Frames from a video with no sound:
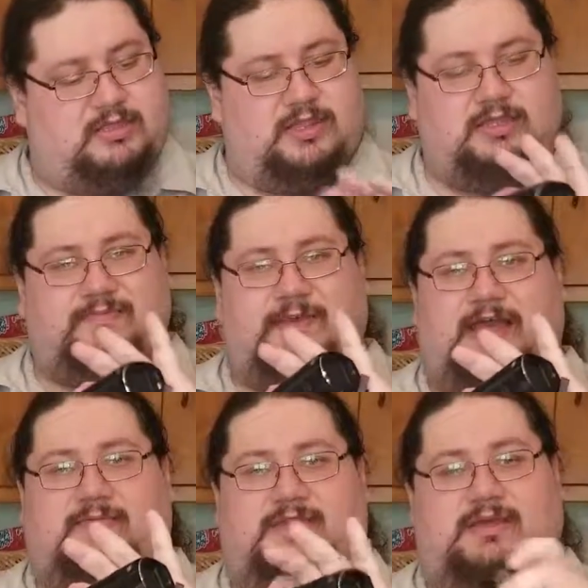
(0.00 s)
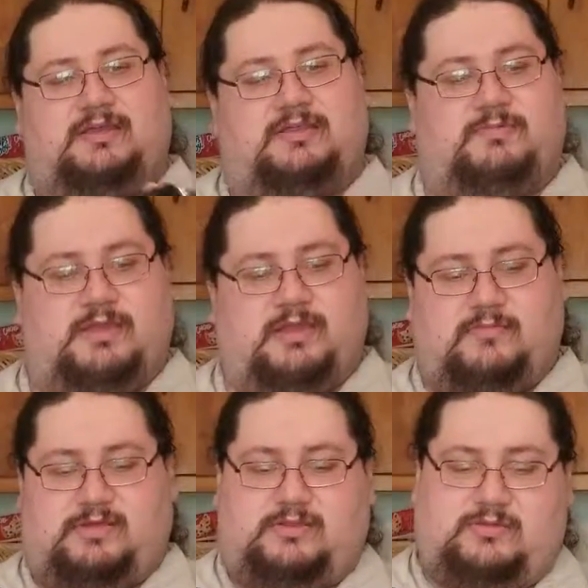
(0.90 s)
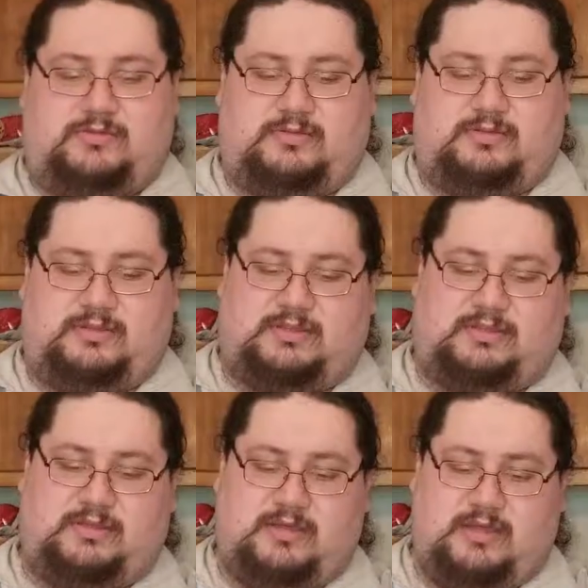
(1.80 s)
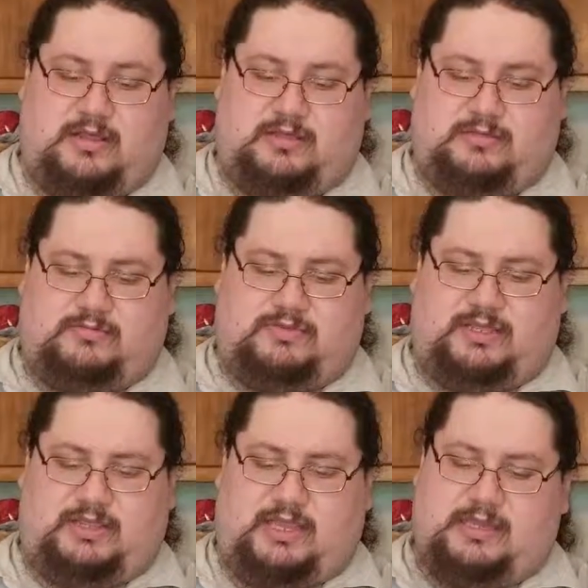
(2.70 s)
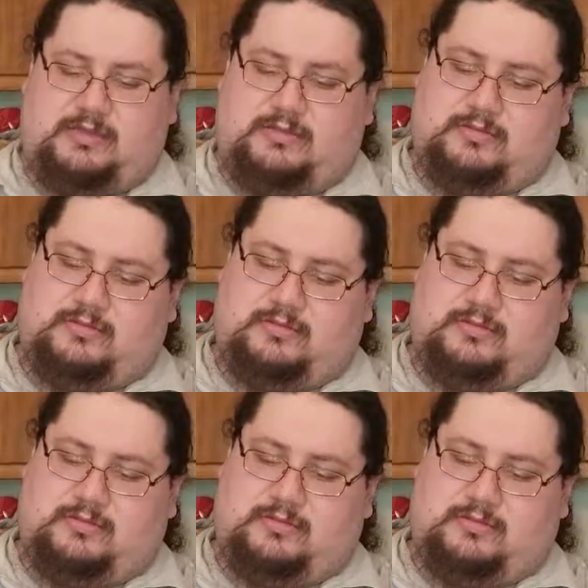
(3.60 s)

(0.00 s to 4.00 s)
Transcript: Nice palm-sized camera too. It's pretty light.